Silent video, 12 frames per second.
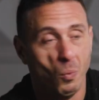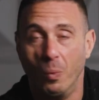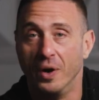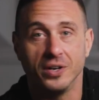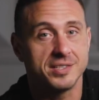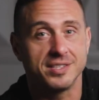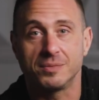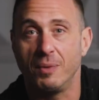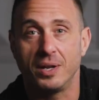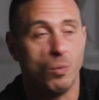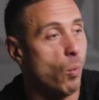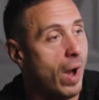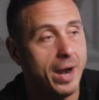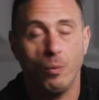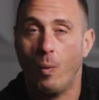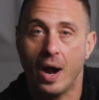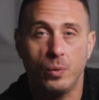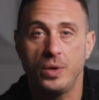Where is this money? Why
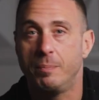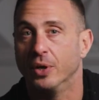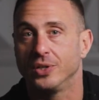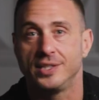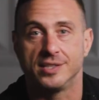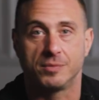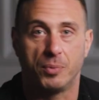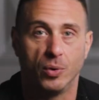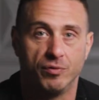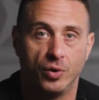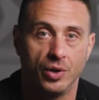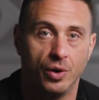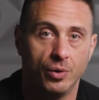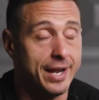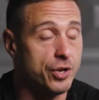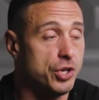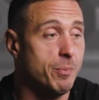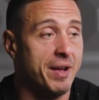are we building this portfolio? And
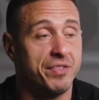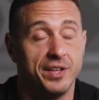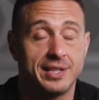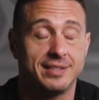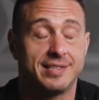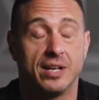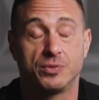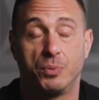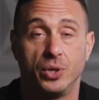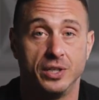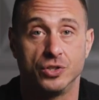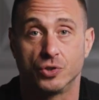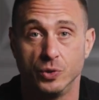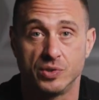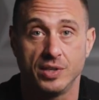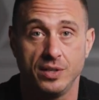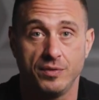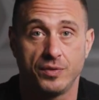I know you might think that sounds pretty
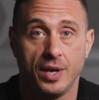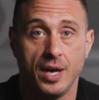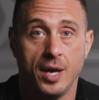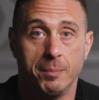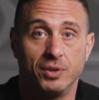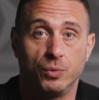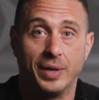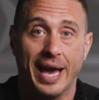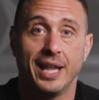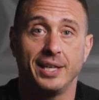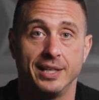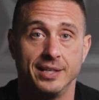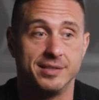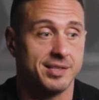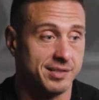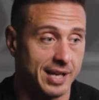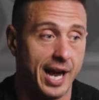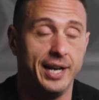intrusive, but the reality
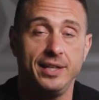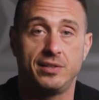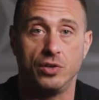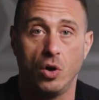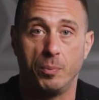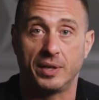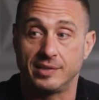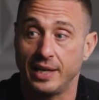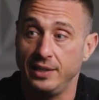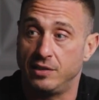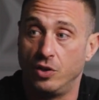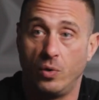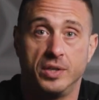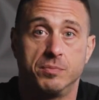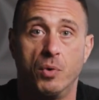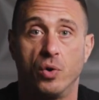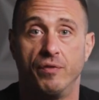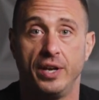is I need to know because I need to know his
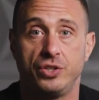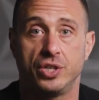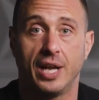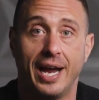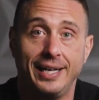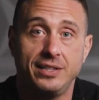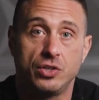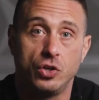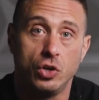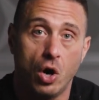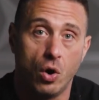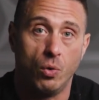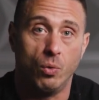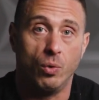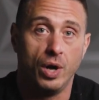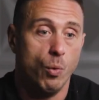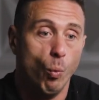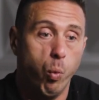motivation. I need to know
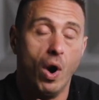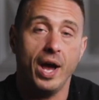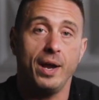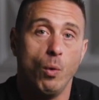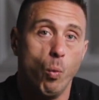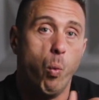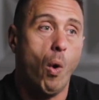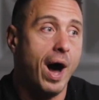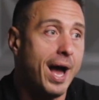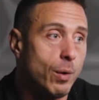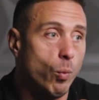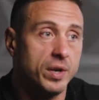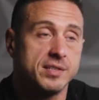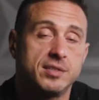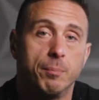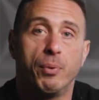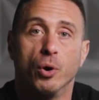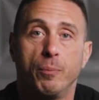why, what is
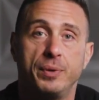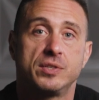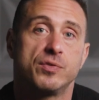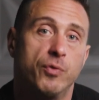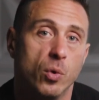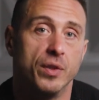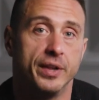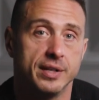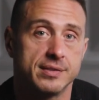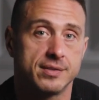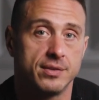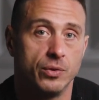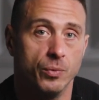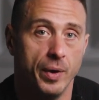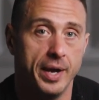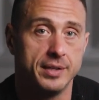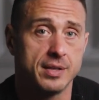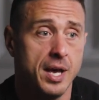the purpose for this,
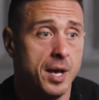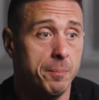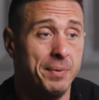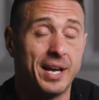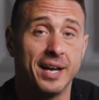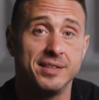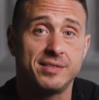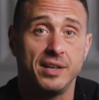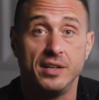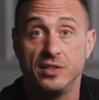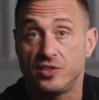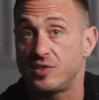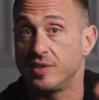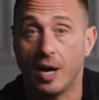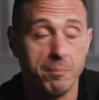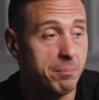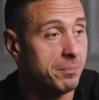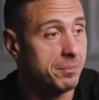right? Because
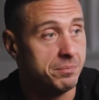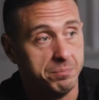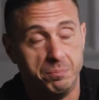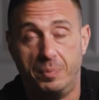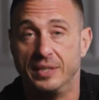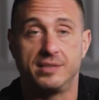some